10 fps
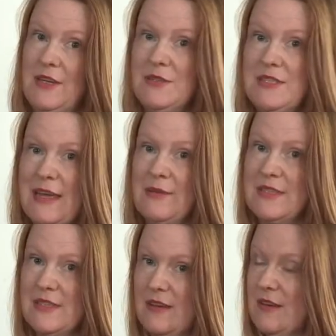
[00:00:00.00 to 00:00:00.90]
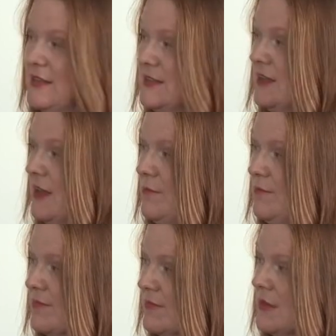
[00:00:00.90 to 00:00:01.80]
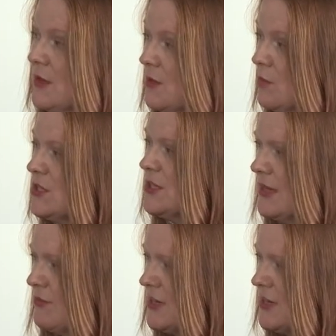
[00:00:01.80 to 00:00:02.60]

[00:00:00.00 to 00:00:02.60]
you know, downsides. What do you think